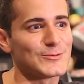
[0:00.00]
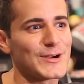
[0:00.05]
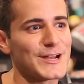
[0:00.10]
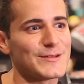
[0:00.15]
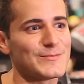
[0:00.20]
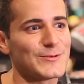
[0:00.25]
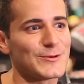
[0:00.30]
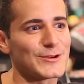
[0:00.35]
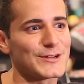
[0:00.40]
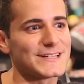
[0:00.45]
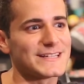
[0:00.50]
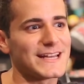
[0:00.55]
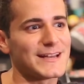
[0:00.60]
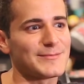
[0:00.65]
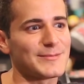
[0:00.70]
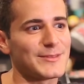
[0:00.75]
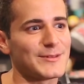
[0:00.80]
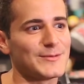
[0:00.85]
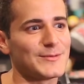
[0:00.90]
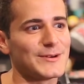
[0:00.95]
way more in
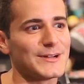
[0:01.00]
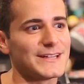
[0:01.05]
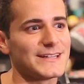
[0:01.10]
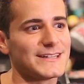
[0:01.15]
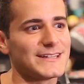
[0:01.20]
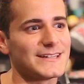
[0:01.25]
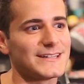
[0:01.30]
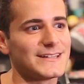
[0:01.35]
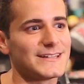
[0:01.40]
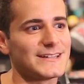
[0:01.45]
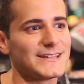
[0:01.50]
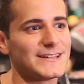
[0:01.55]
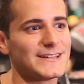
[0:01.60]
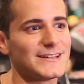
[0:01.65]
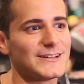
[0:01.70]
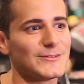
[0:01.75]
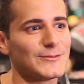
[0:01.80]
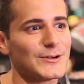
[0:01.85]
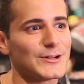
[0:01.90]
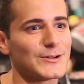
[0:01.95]
depth than what
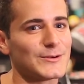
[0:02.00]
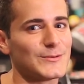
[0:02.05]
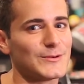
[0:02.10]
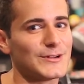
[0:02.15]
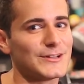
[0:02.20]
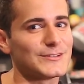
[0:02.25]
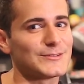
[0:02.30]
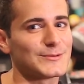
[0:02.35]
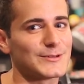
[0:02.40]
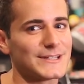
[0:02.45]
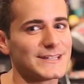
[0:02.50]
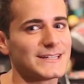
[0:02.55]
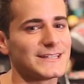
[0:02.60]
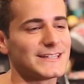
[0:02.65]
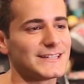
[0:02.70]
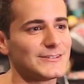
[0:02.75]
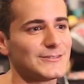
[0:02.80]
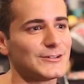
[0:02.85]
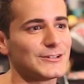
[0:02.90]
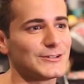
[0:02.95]
it was when
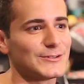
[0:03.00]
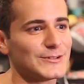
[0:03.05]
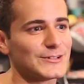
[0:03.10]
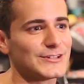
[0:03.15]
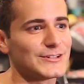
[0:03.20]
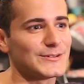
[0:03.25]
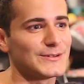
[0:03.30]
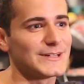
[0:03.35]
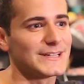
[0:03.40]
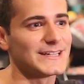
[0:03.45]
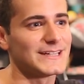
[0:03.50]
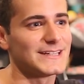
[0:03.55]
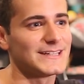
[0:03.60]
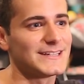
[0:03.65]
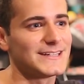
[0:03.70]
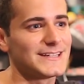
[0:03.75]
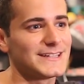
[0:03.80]
you were doing it.